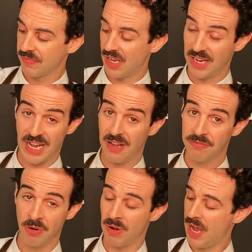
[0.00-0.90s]
"I have
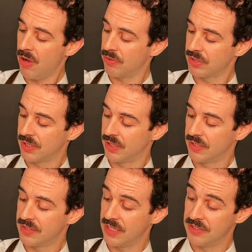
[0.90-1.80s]
no house,"
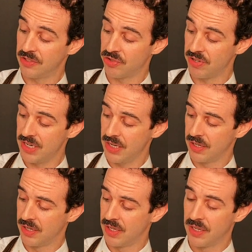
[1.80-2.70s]
said the tree.
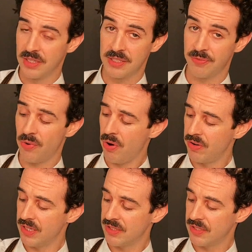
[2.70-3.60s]
"The
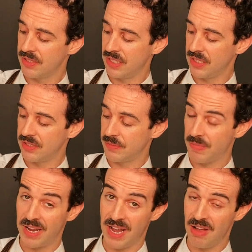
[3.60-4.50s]
forest is
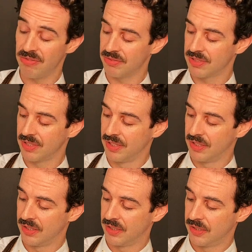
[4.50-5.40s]
my house.
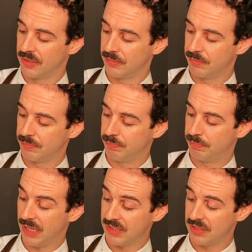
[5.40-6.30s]

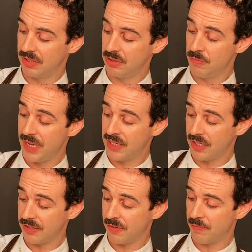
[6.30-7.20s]
But you may
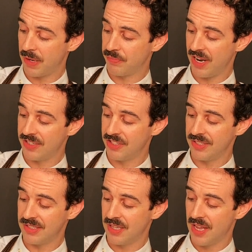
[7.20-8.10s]
cut off my
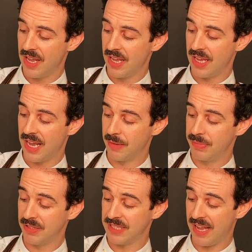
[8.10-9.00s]
branches and
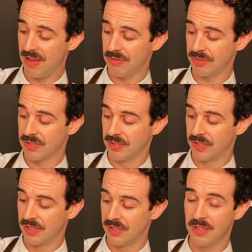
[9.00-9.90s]
build a house.
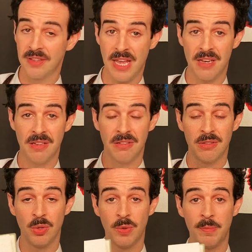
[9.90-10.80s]
Then
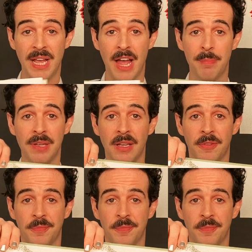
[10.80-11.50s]
you will be happy."